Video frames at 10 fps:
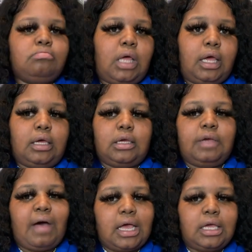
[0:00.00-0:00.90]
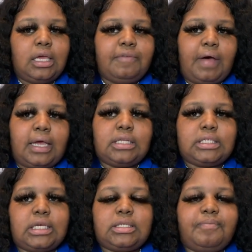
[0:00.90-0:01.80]
like if I can, if I can
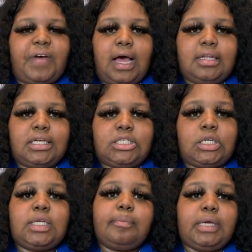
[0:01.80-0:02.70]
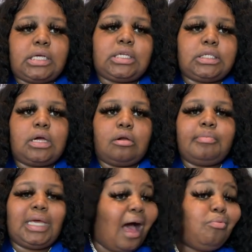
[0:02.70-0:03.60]
say some foul ass shit to get Beyonce to talk to
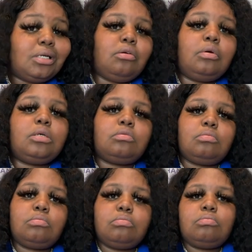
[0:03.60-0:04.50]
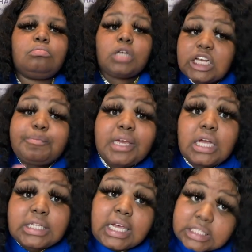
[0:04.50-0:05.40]
me, I would do it. Cause
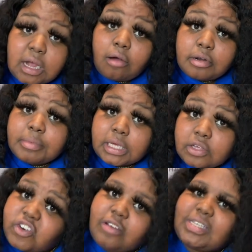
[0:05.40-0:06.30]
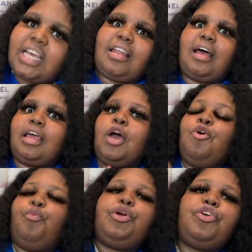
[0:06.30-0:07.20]
Beyonce has talked to me. You know what I'm saying? Like
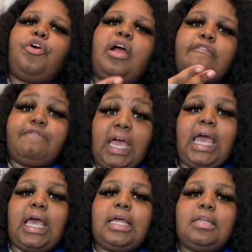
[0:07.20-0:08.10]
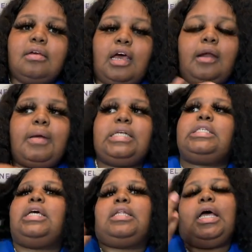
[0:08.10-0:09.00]
when you're a fan, and I'm not
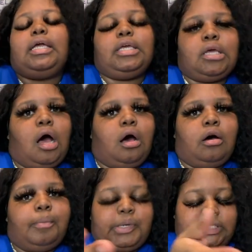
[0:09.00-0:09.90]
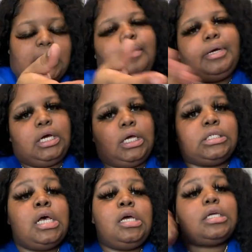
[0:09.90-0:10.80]
saying like y'all per se because
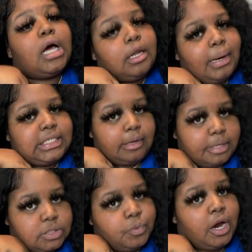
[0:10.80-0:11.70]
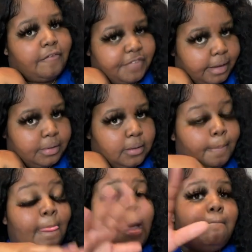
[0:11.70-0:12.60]
y'all are my subbies, we are family.
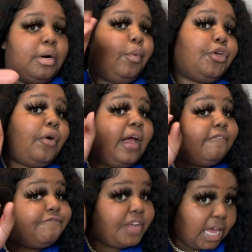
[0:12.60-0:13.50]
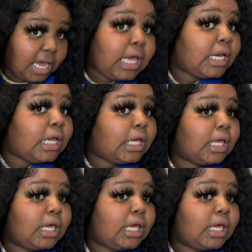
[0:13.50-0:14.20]
But when you're a fan,